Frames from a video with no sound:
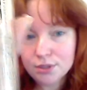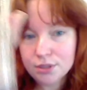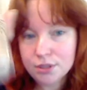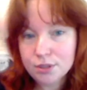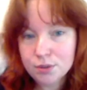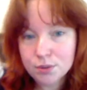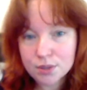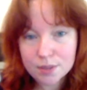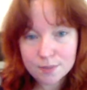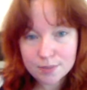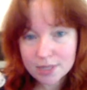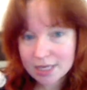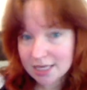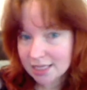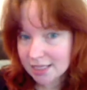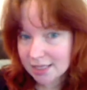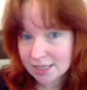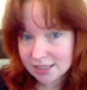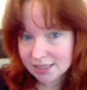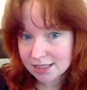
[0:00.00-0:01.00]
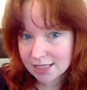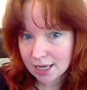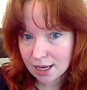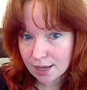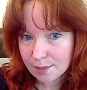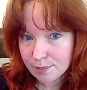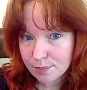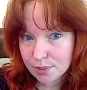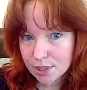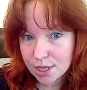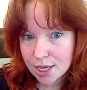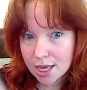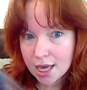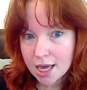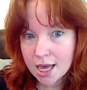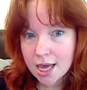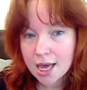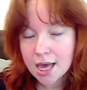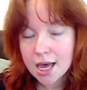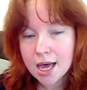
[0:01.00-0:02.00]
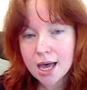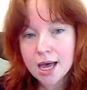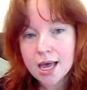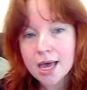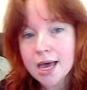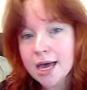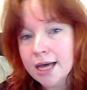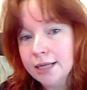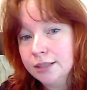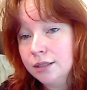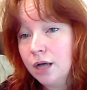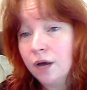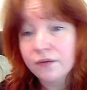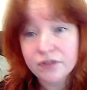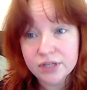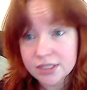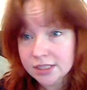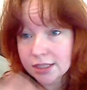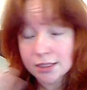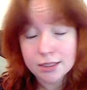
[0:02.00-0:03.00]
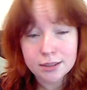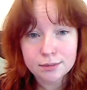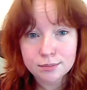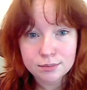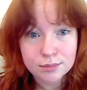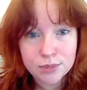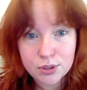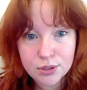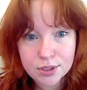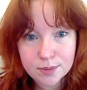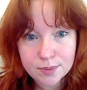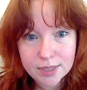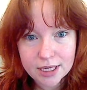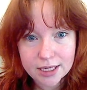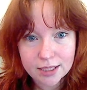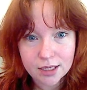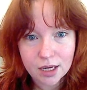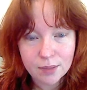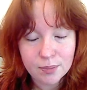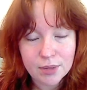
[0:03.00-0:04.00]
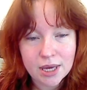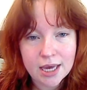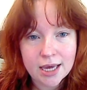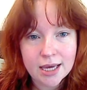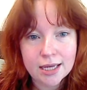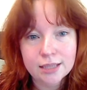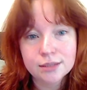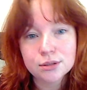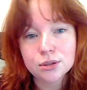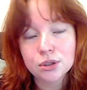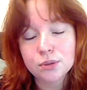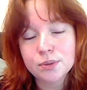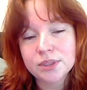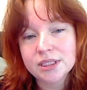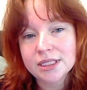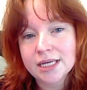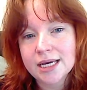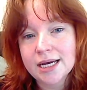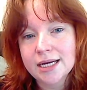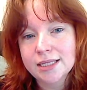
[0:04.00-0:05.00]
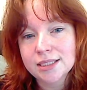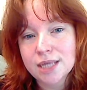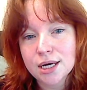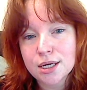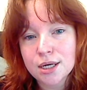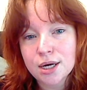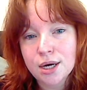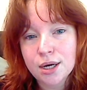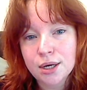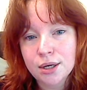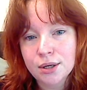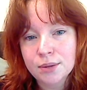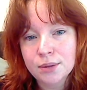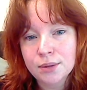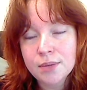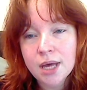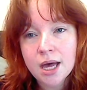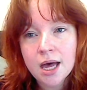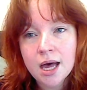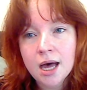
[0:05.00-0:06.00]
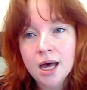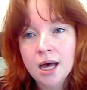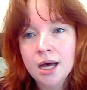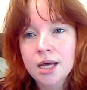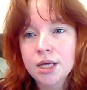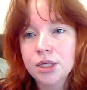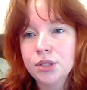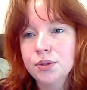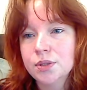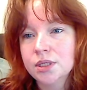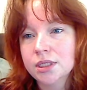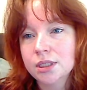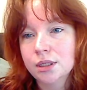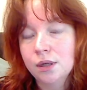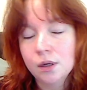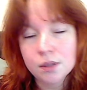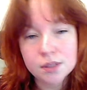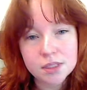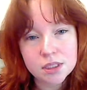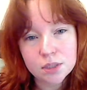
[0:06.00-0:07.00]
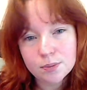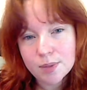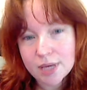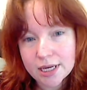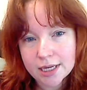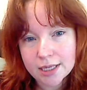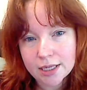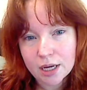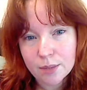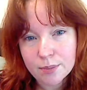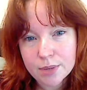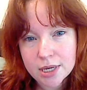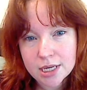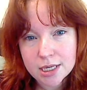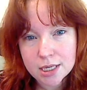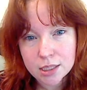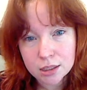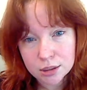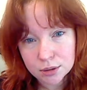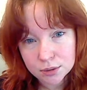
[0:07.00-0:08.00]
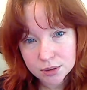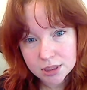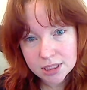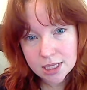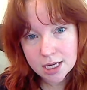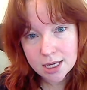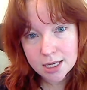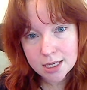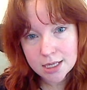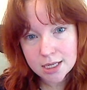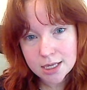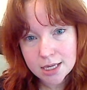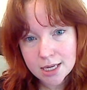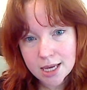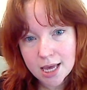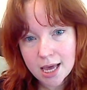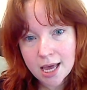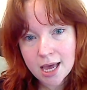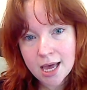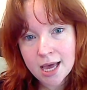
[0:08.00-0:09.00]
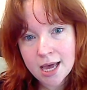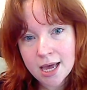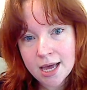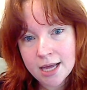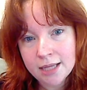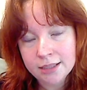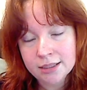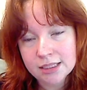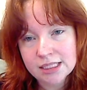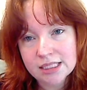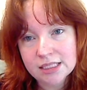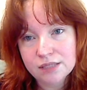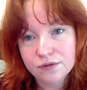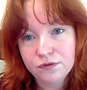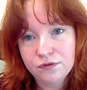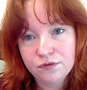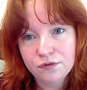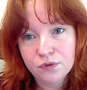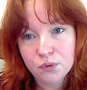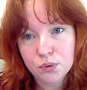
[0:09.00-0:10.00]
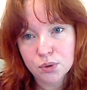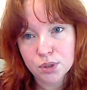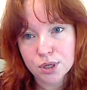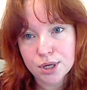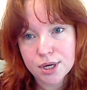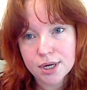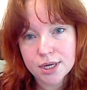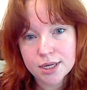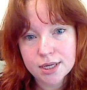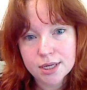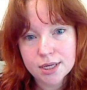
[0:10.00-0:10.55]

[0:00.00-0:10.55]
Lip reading: you can pick this up at, obviously, you can pick it up at urbandecay.com. You can also pick it up at Ulta and Sephora.